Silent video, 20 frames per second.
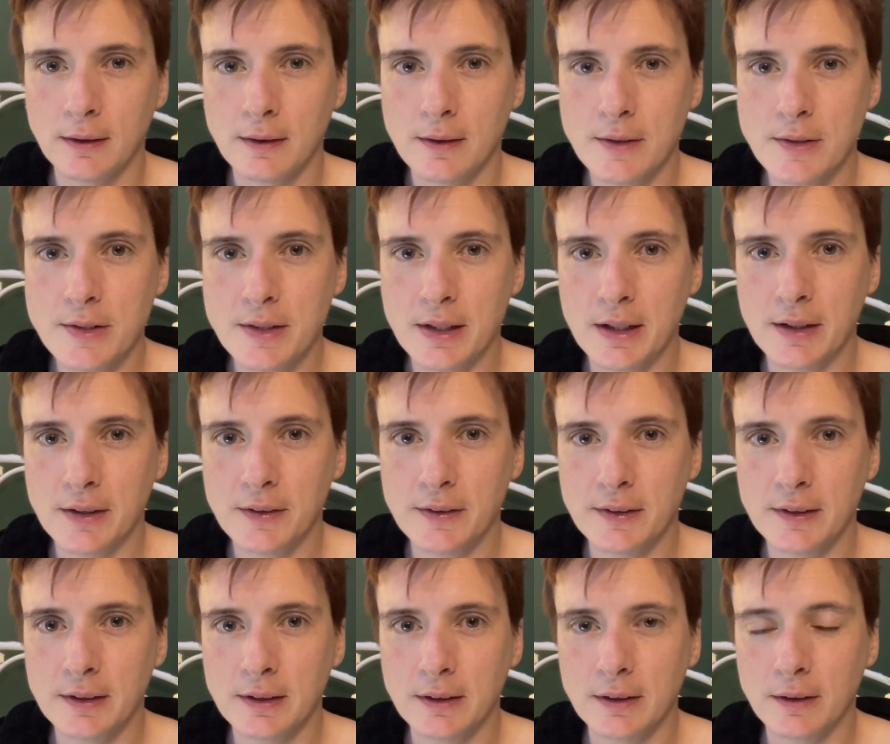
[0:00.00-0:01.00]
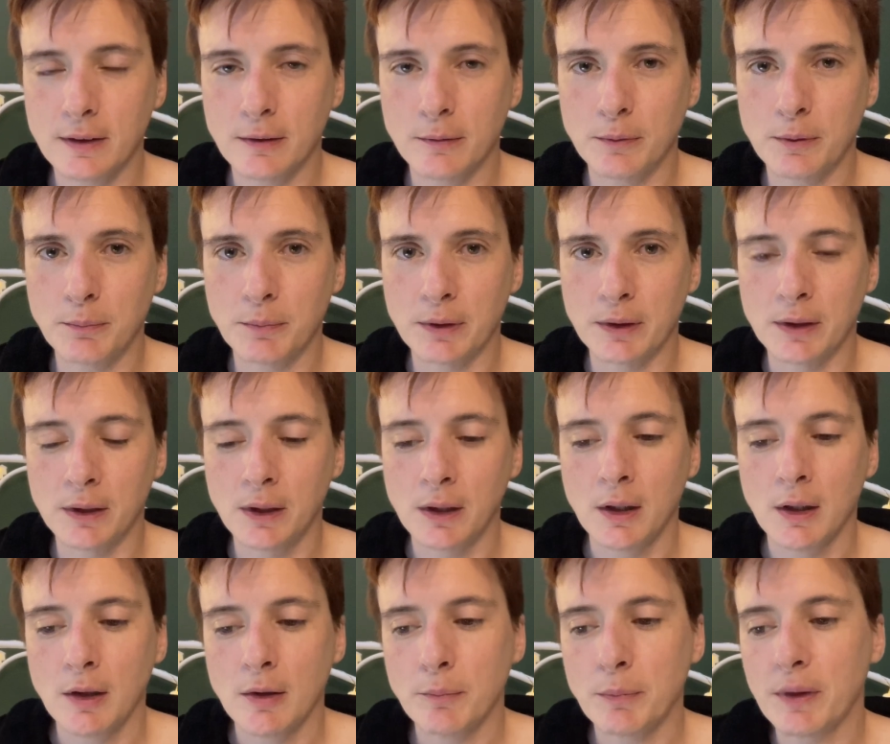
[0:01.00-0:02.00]
Is that a thing? Can't remember.
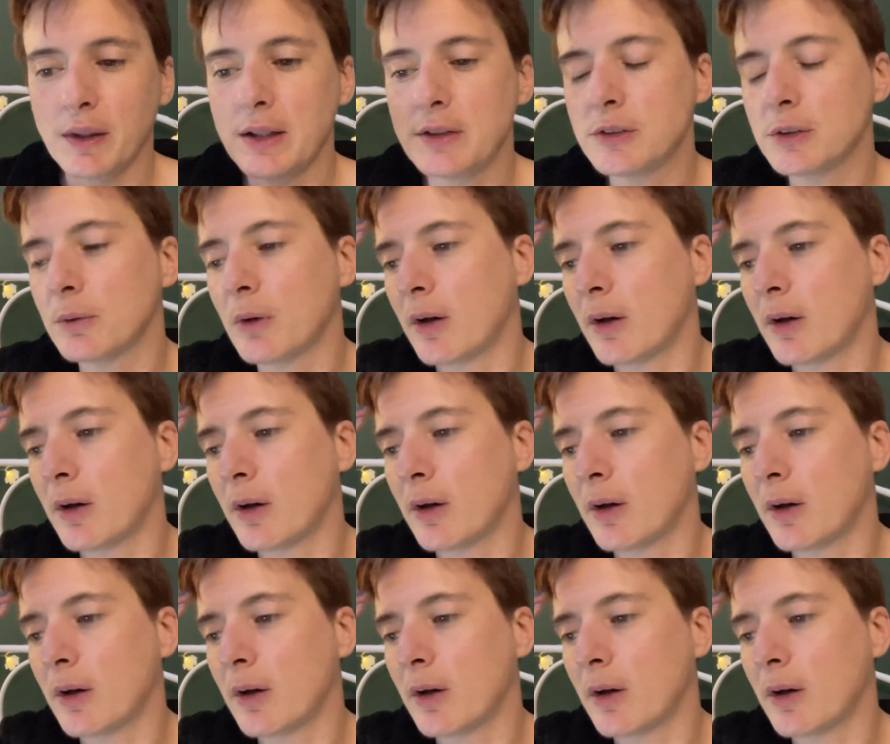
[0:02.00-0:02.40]
But they do